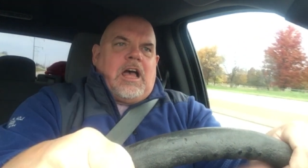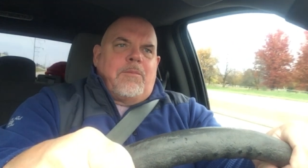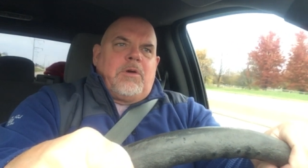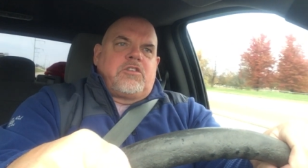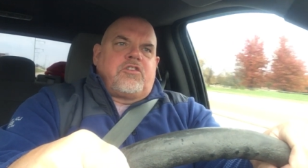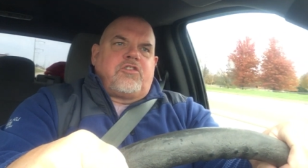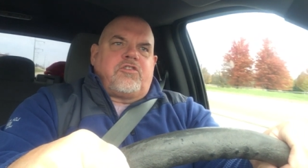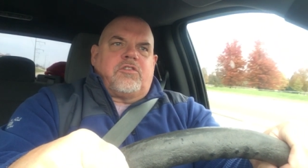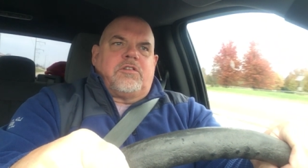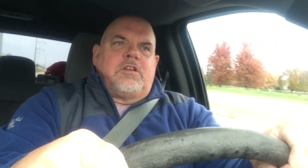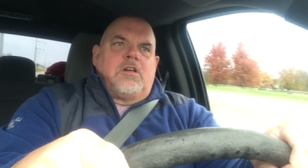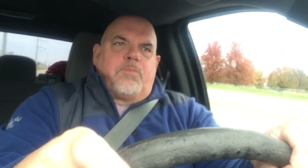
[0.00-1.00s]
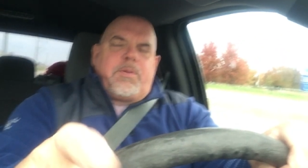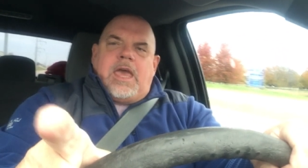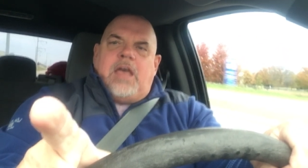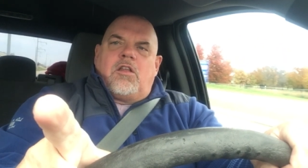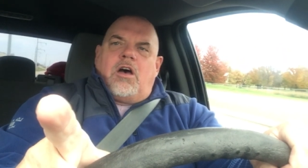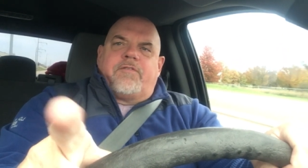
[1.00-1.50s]
how much, you know,
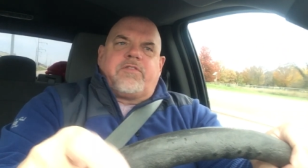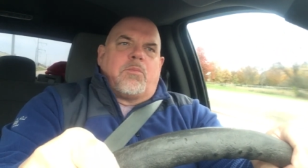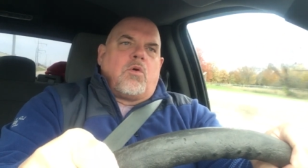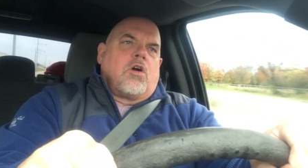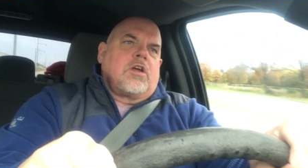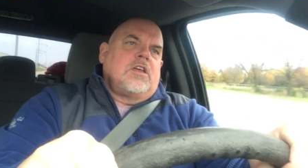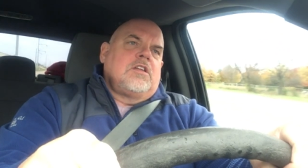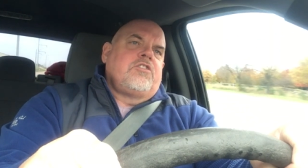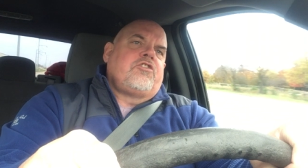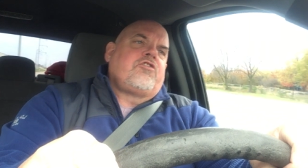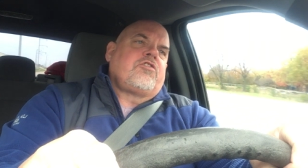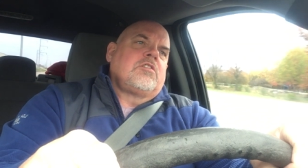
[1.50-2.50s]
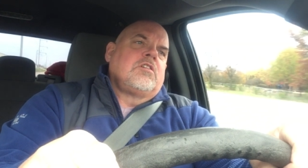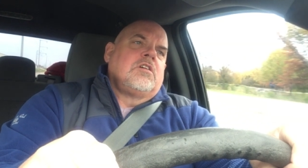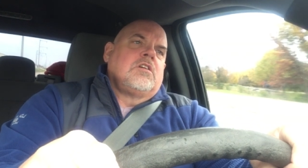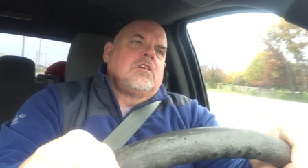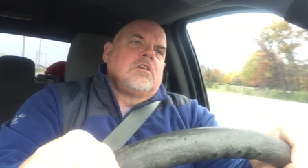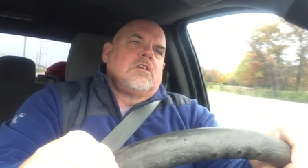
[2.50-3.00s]
paying off the mortgage,
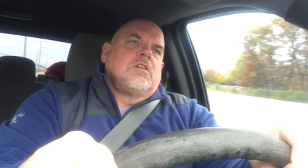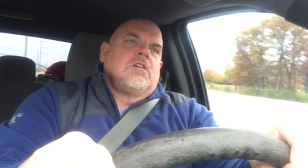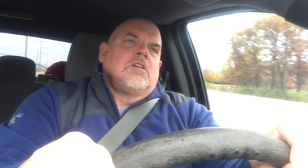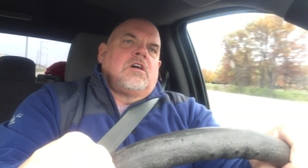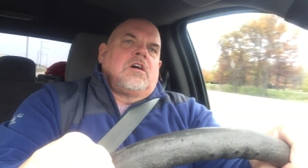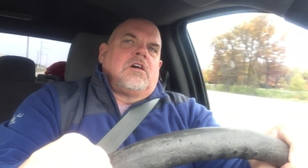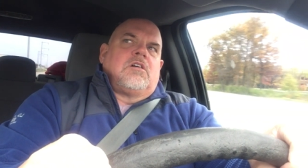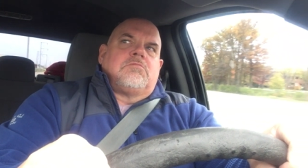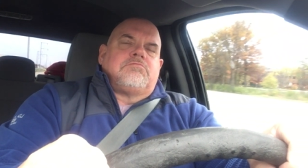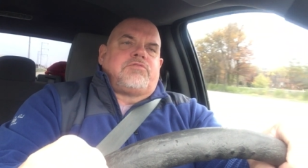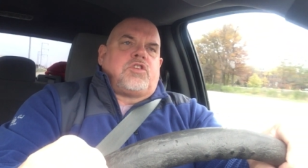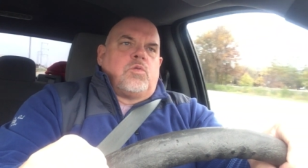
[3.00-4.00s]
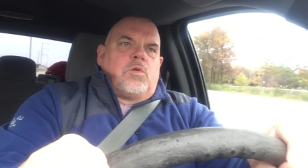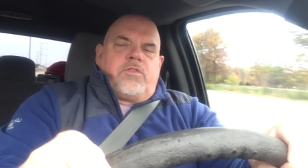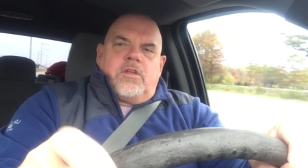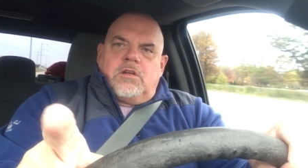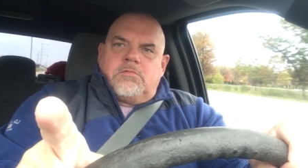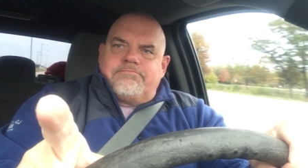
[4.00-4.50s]
uh, doing
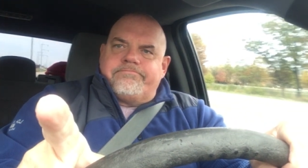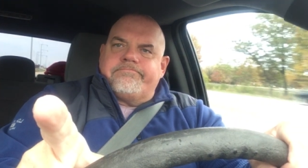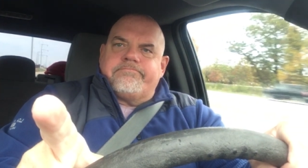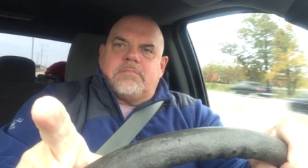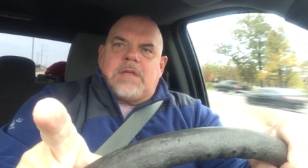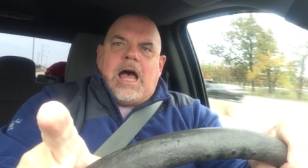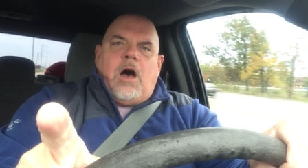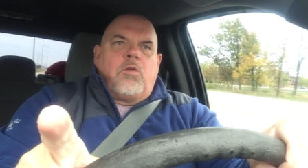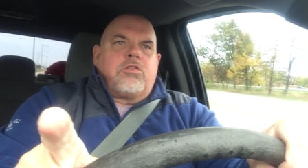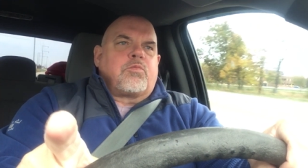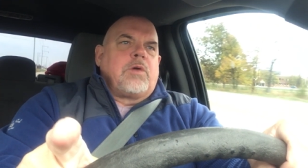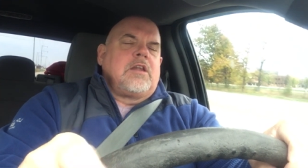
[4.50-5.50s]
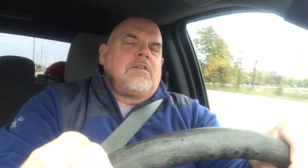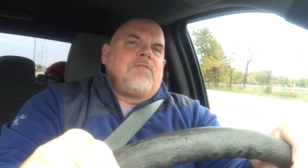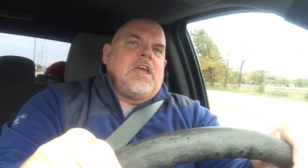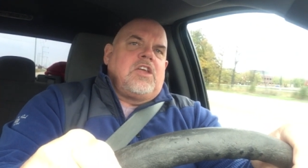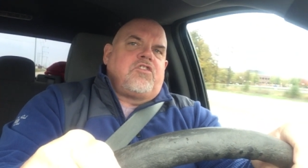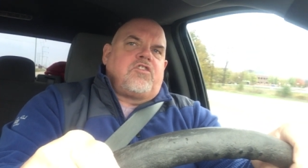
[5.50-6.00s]
the house
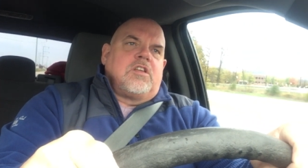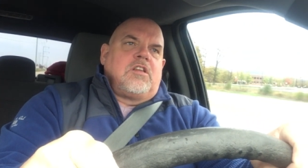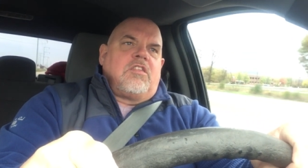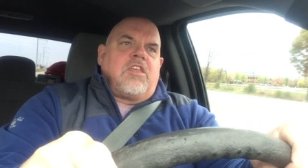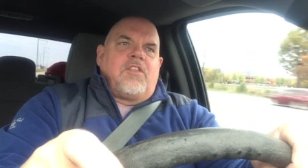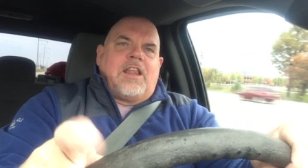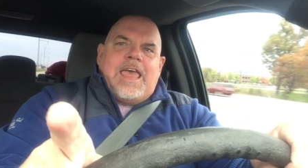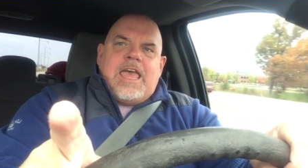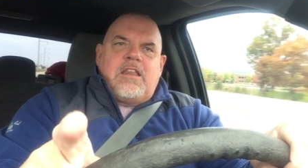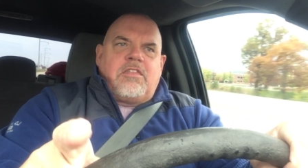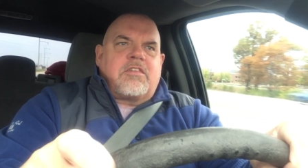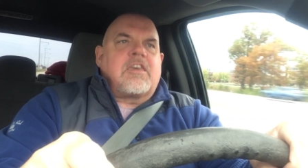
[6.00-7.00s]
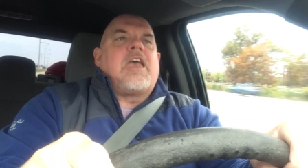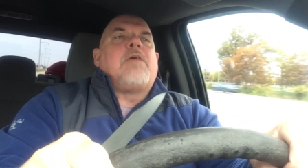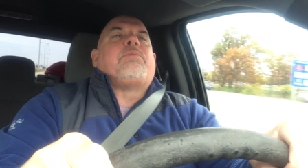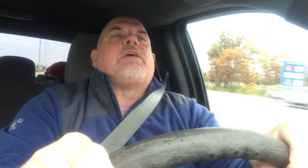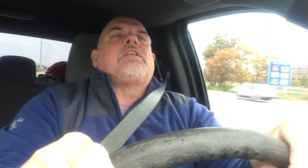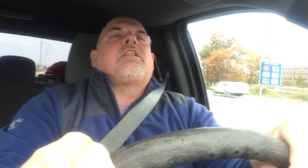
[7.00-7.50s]
renovations and the
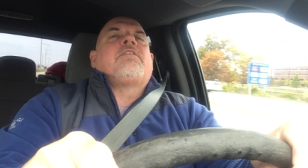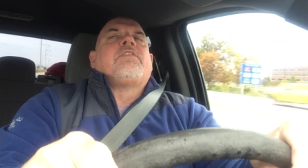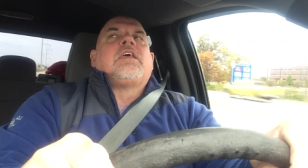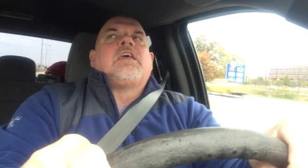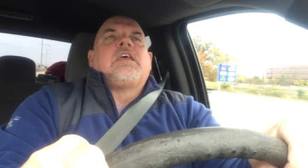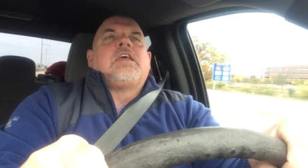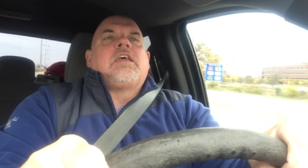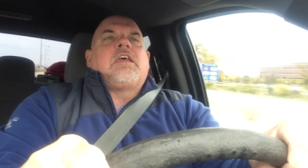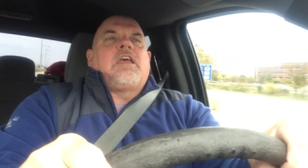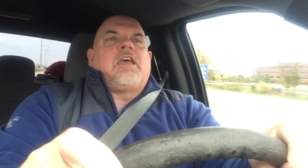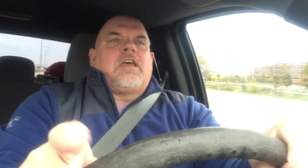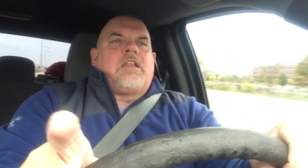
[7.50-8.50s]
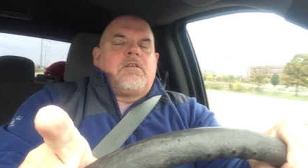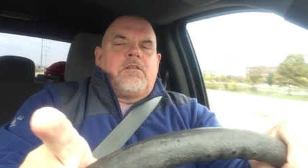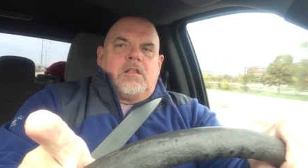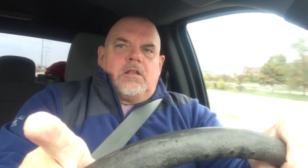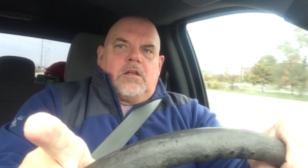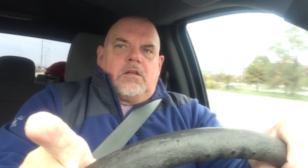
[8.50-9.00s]
landscaping, and
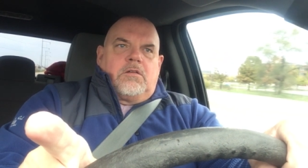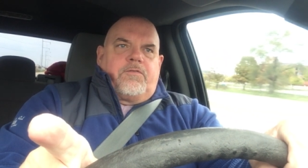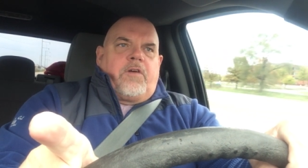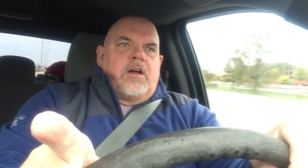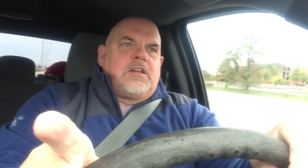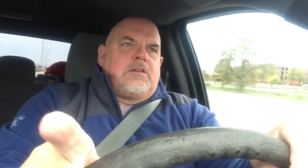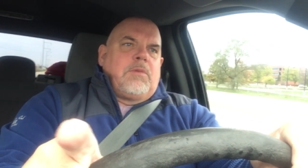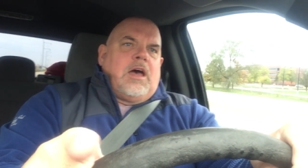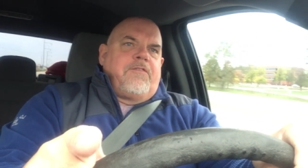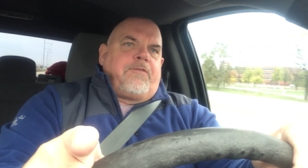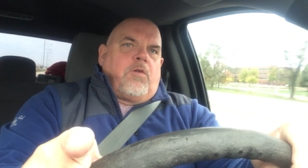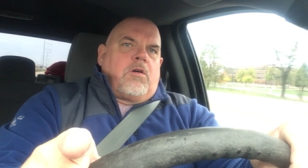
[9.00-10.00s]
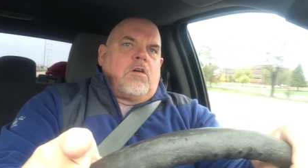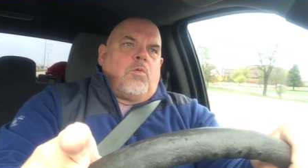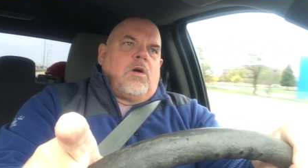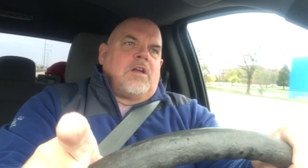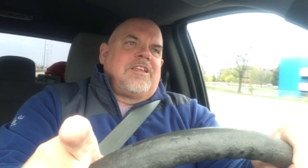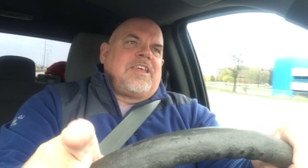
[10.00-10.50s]
funding my
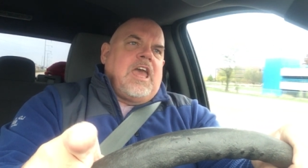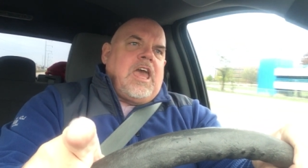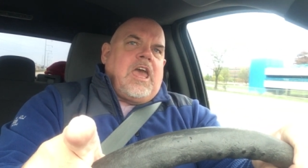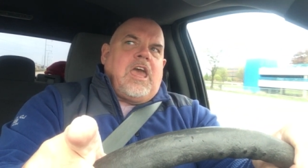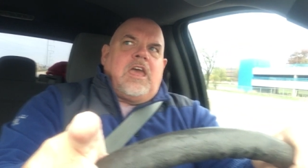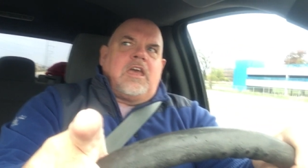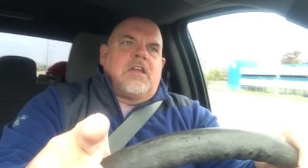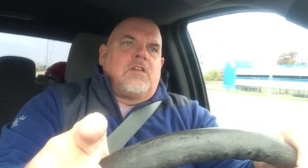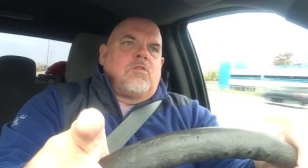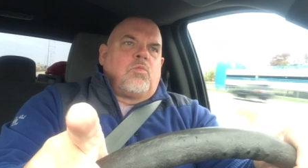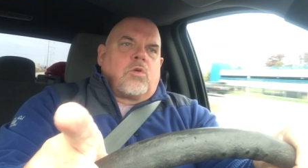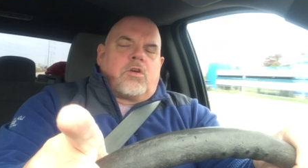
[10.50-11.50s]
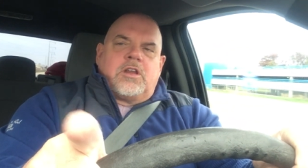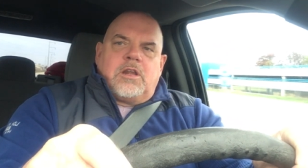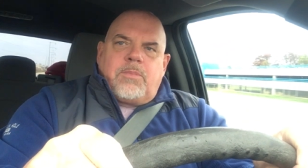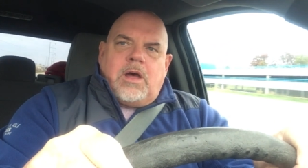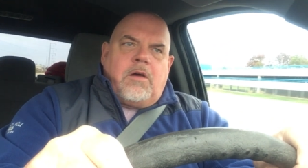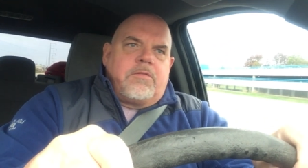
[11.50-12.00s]
401k and worrying
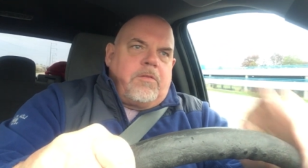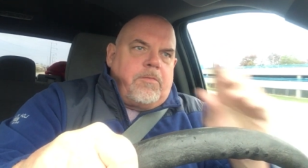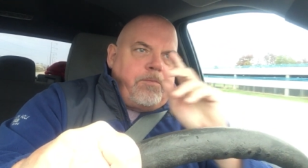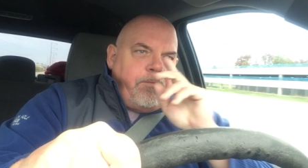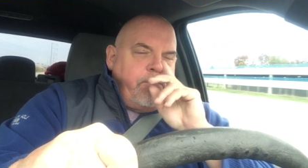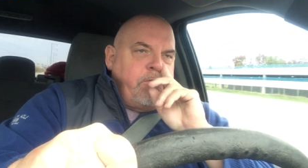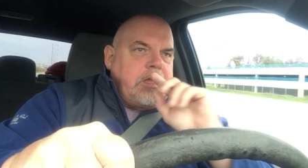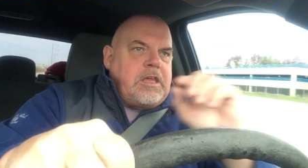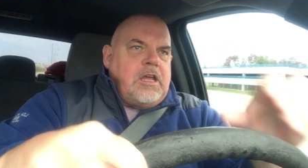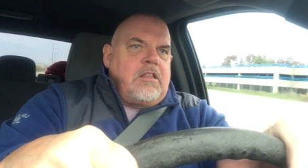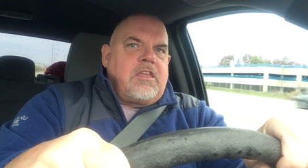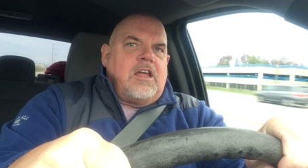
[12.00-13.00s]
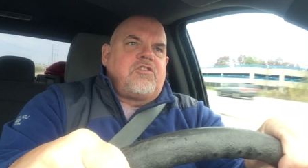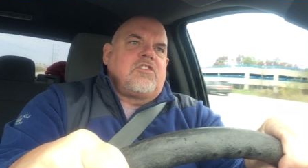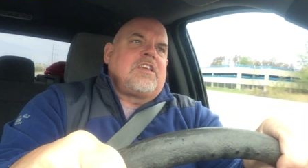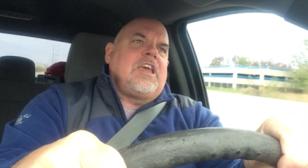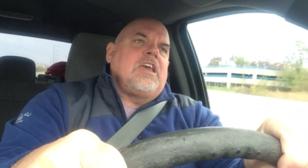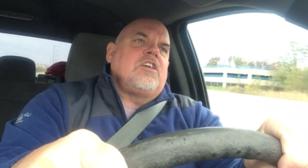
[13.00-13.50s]
about the kids'
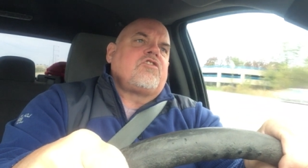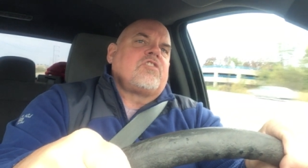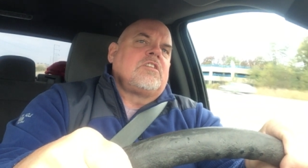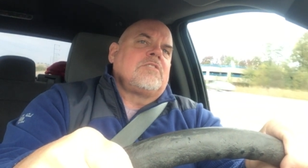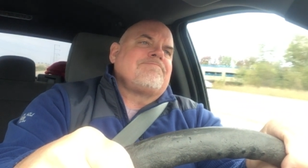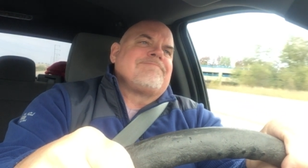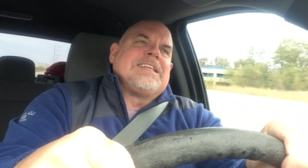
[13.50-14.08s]
education,